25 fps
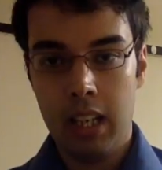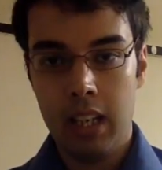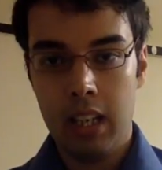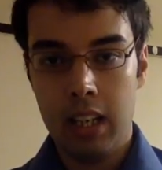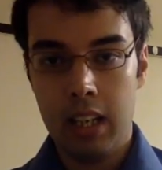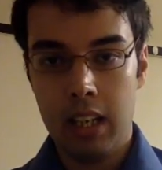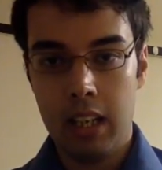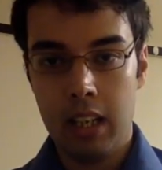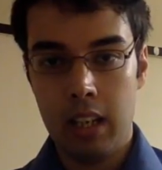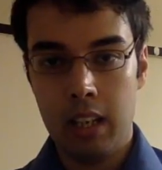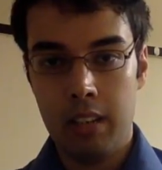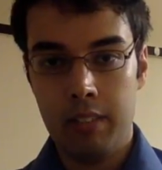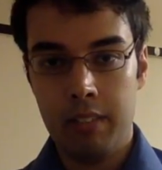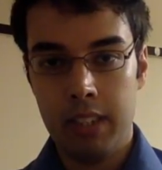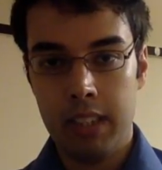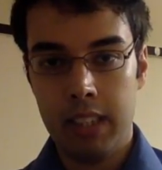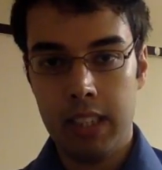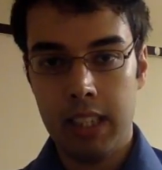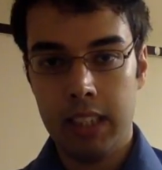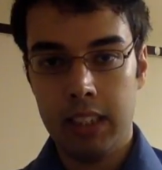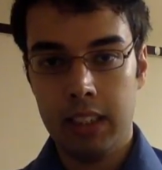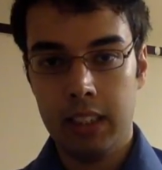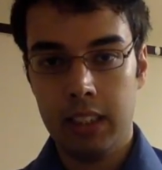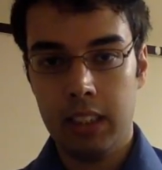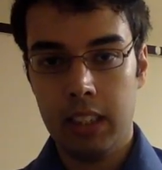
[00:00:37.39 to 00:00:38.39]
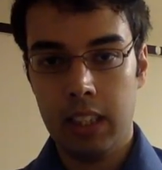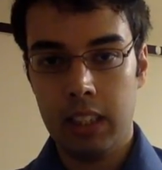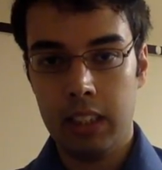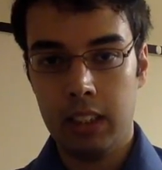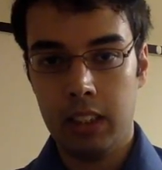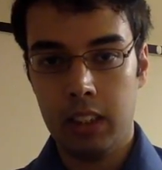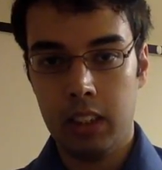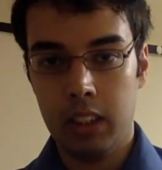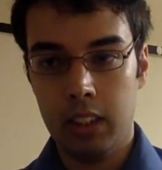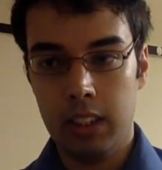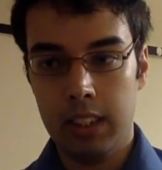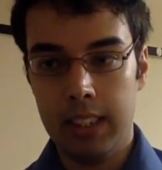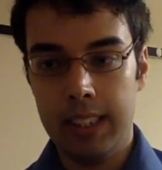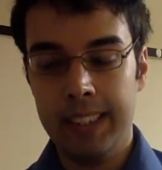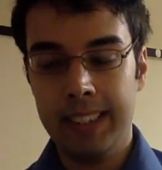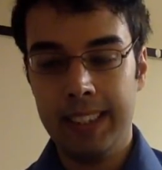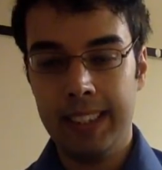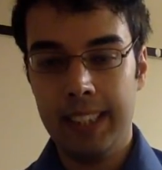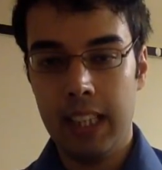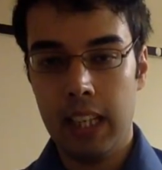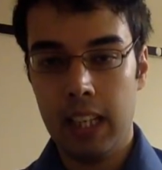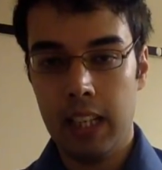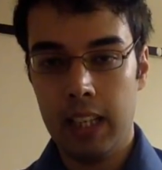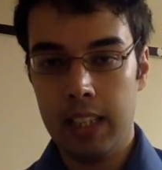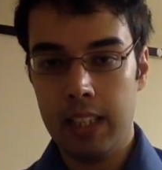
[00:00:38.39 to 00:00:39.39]
I think that's a
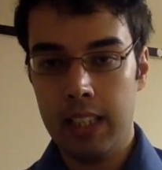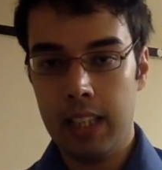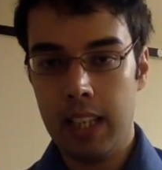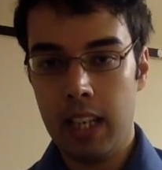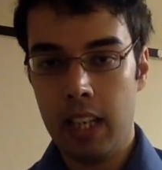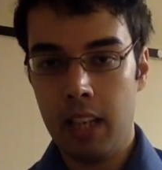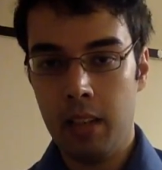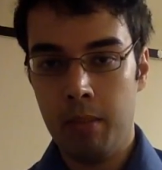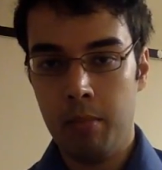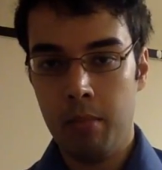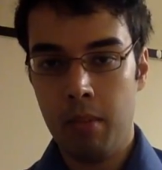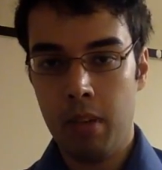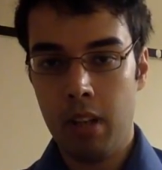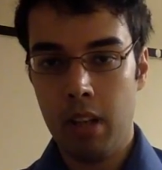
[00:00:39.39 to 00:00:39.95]
decent idea